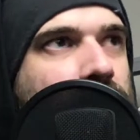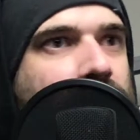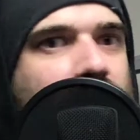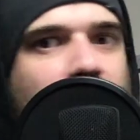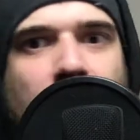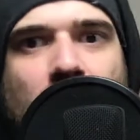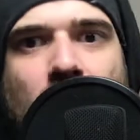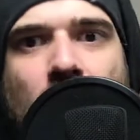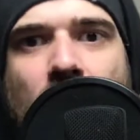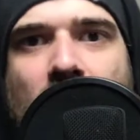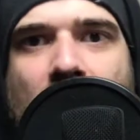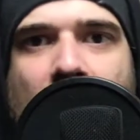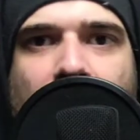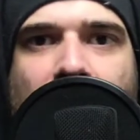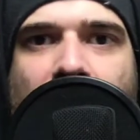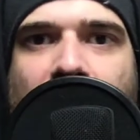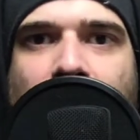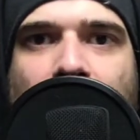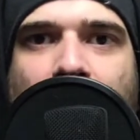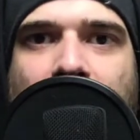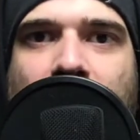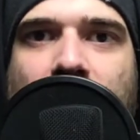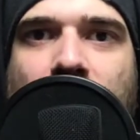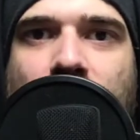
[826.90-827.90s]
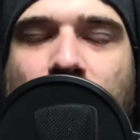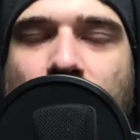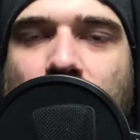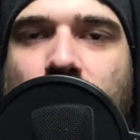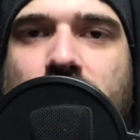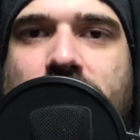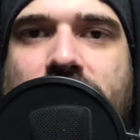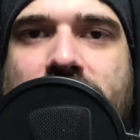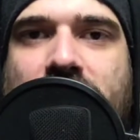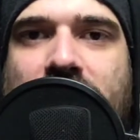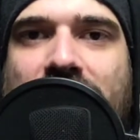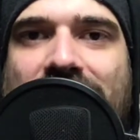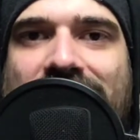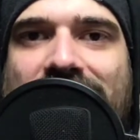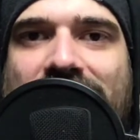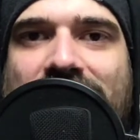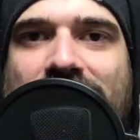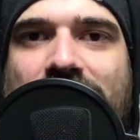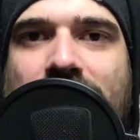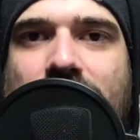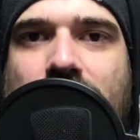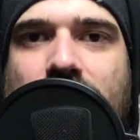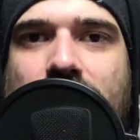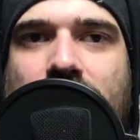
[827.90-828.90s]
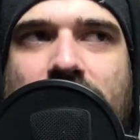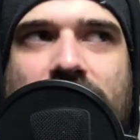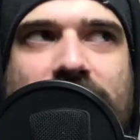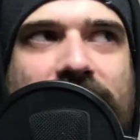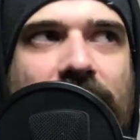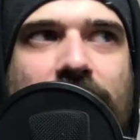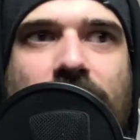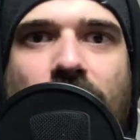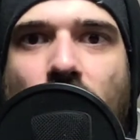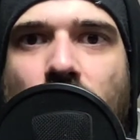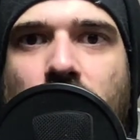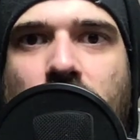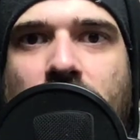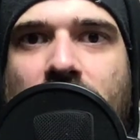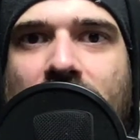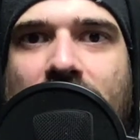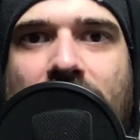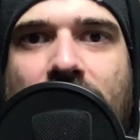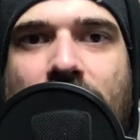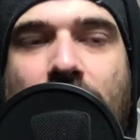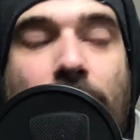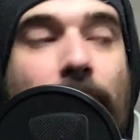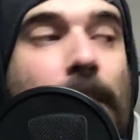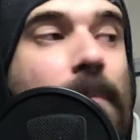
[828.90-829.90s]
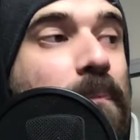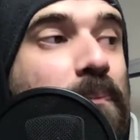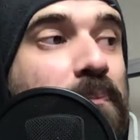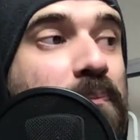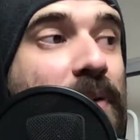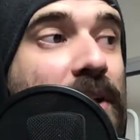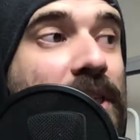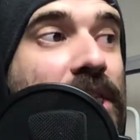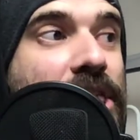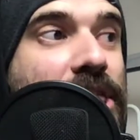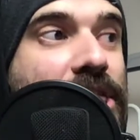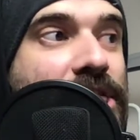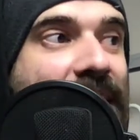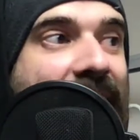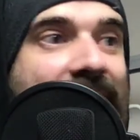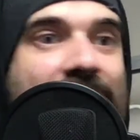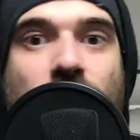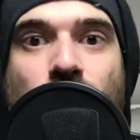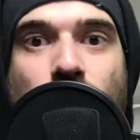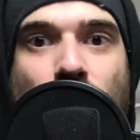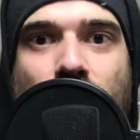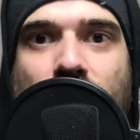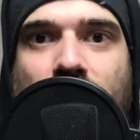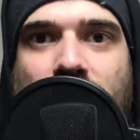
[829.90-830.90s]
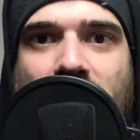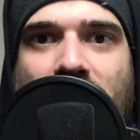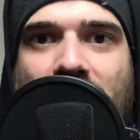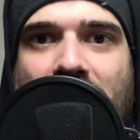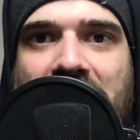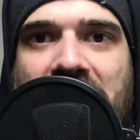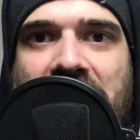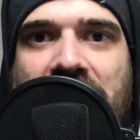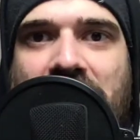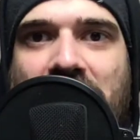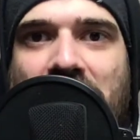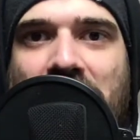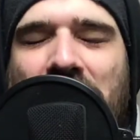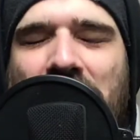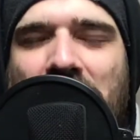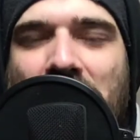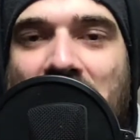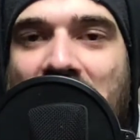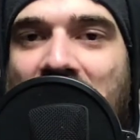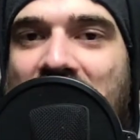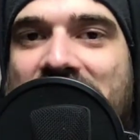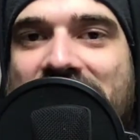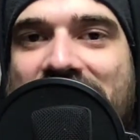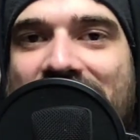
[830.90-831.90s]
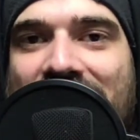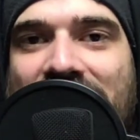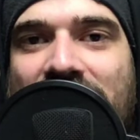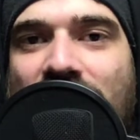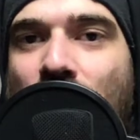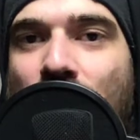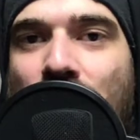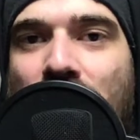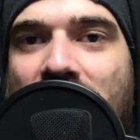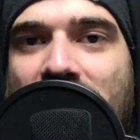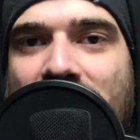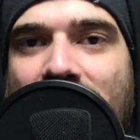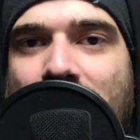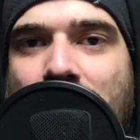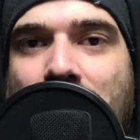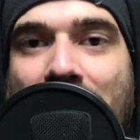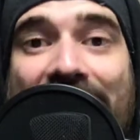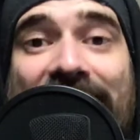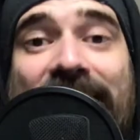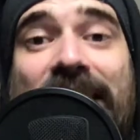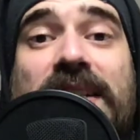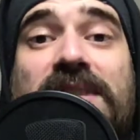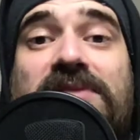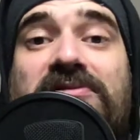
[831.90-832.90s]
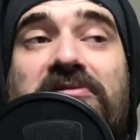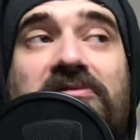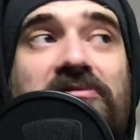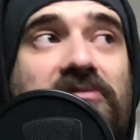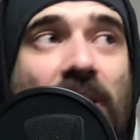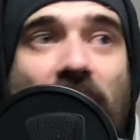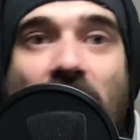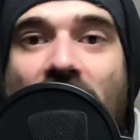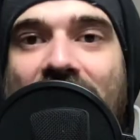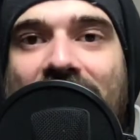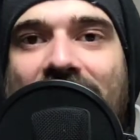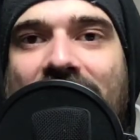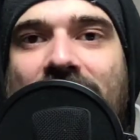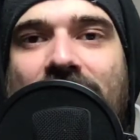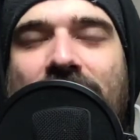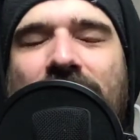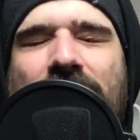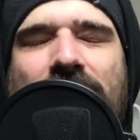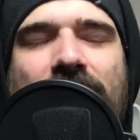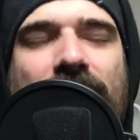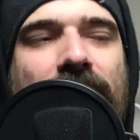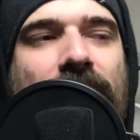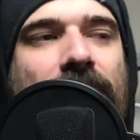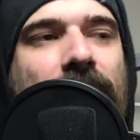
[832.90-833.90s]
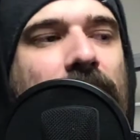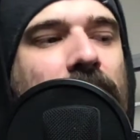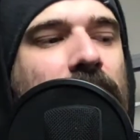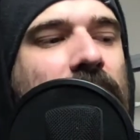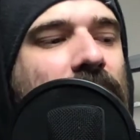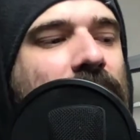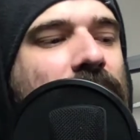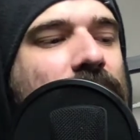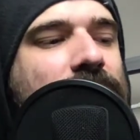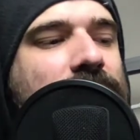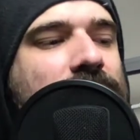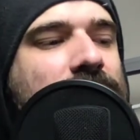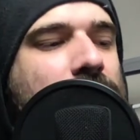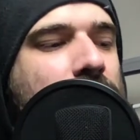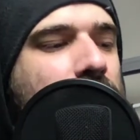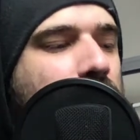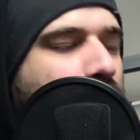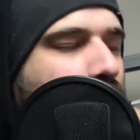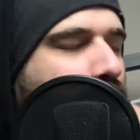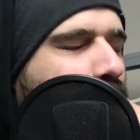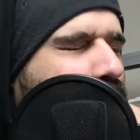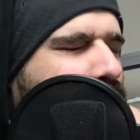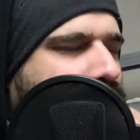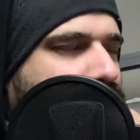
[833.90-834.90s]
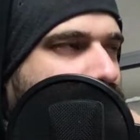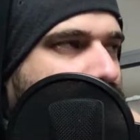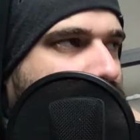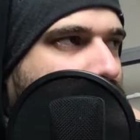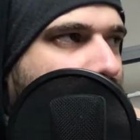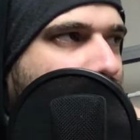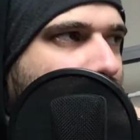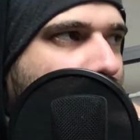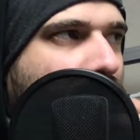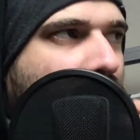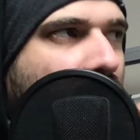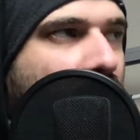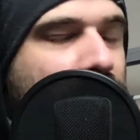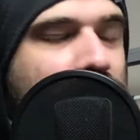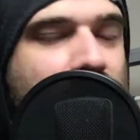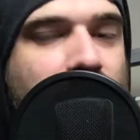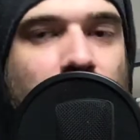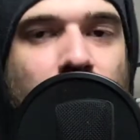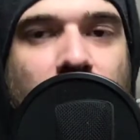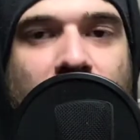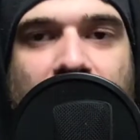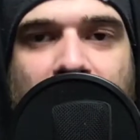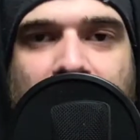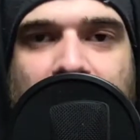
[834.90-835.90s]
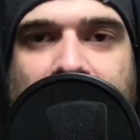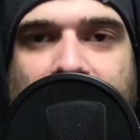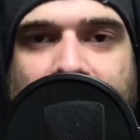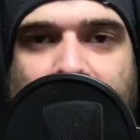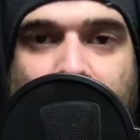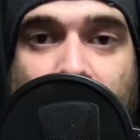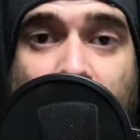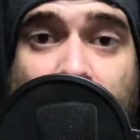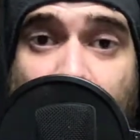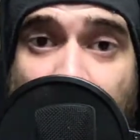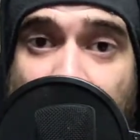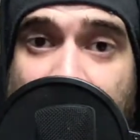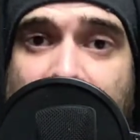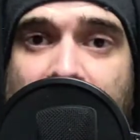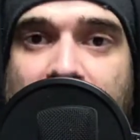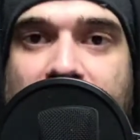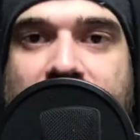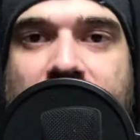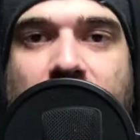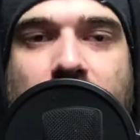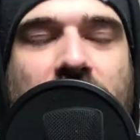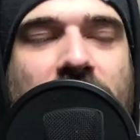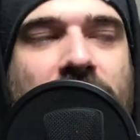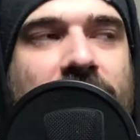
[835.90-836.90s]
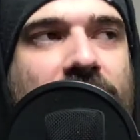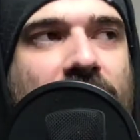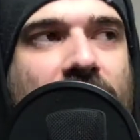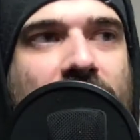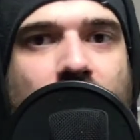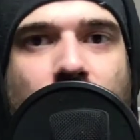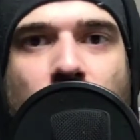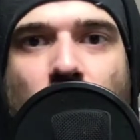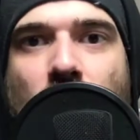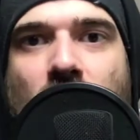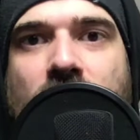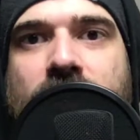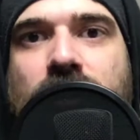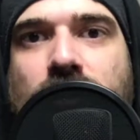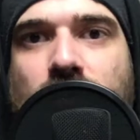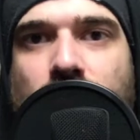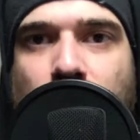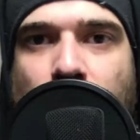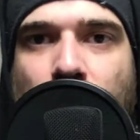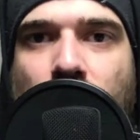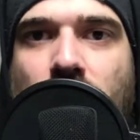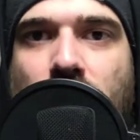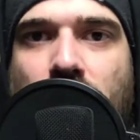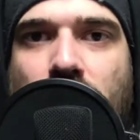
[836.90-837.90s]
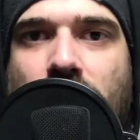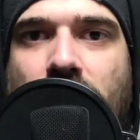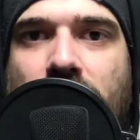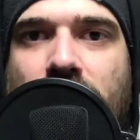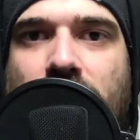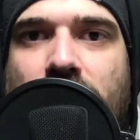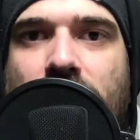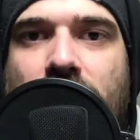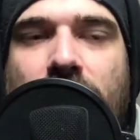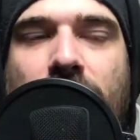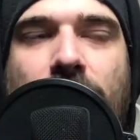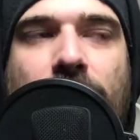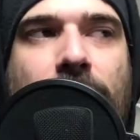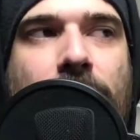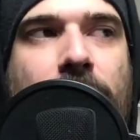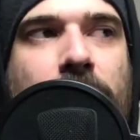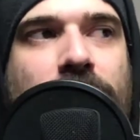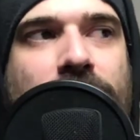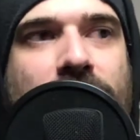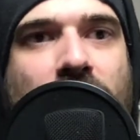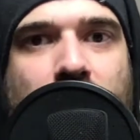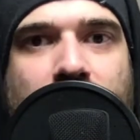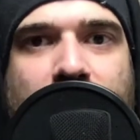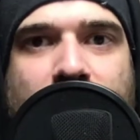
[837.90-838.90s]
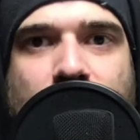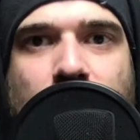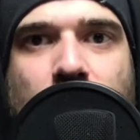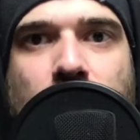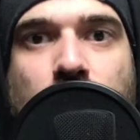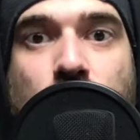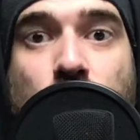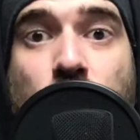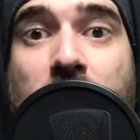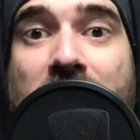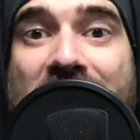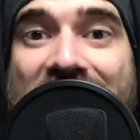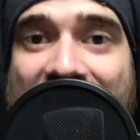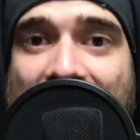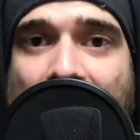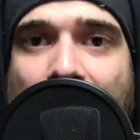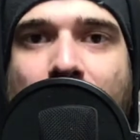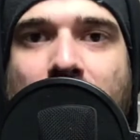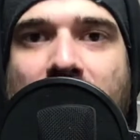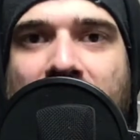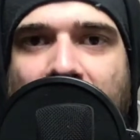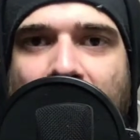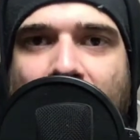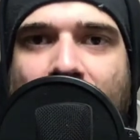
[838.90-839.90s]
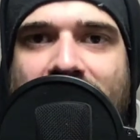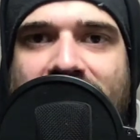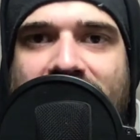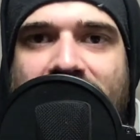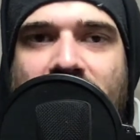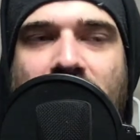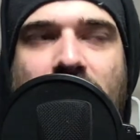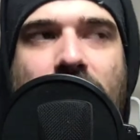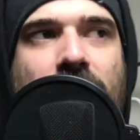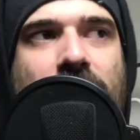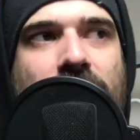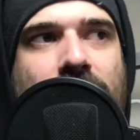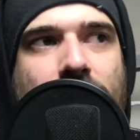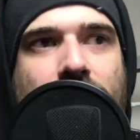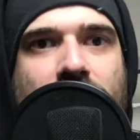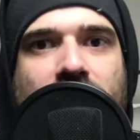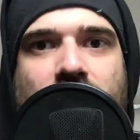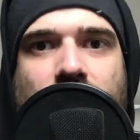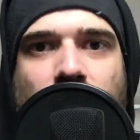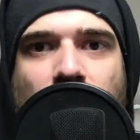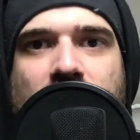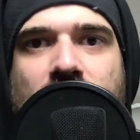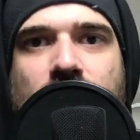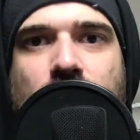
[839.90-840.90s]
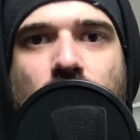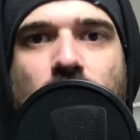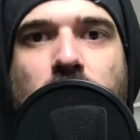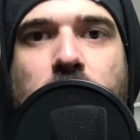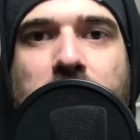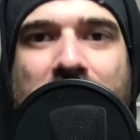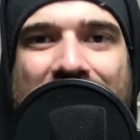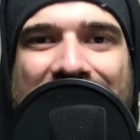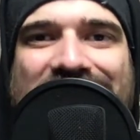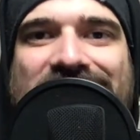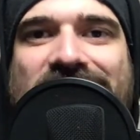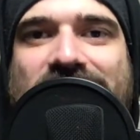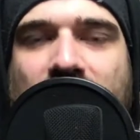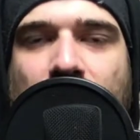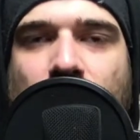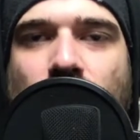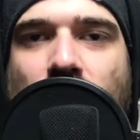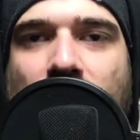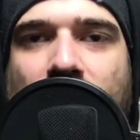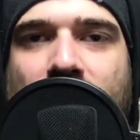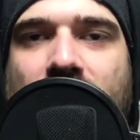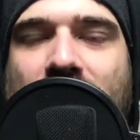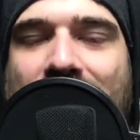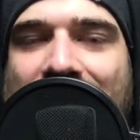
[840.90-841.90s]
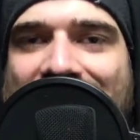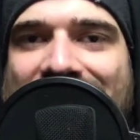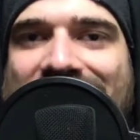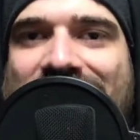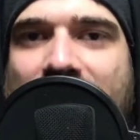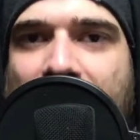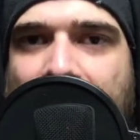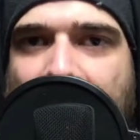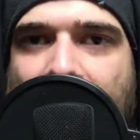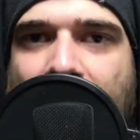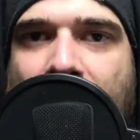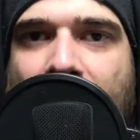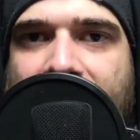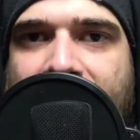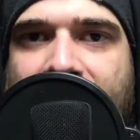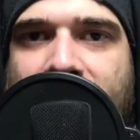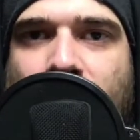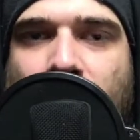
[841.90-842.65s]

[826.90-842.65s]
you know, however many girls that said no to me but they weren't enough for when I said no to them. And that's fine because two things, three things come out of that. Number one, you learn. Number two, you become enough. Number three, you pick someone that is enough,